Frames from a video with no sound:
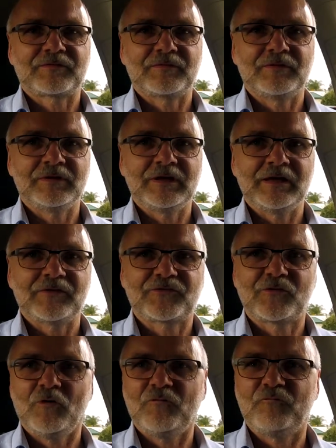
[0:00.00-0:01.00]
the
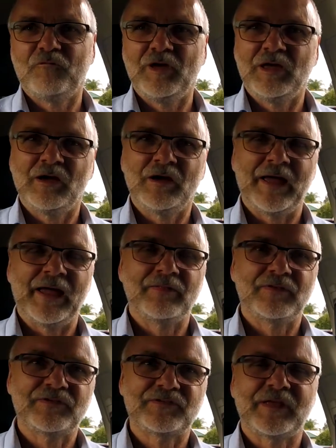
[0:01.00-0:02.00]
software
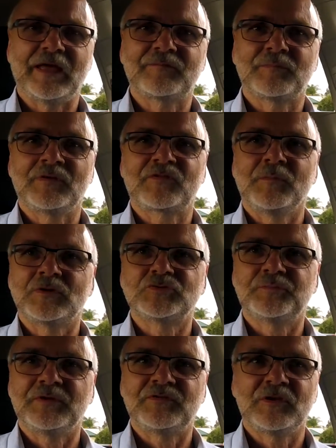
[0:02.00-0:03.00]
and the statements
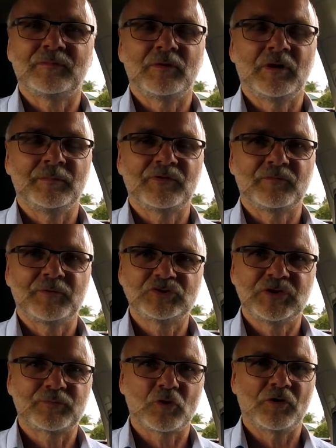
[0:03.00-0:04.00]

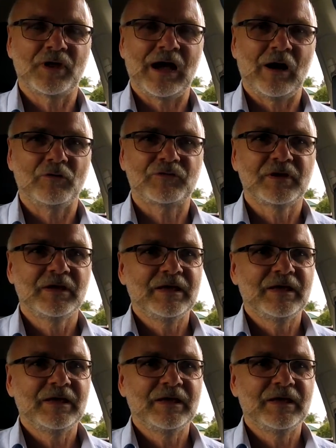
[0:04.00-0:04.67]
Mitsubishi brought out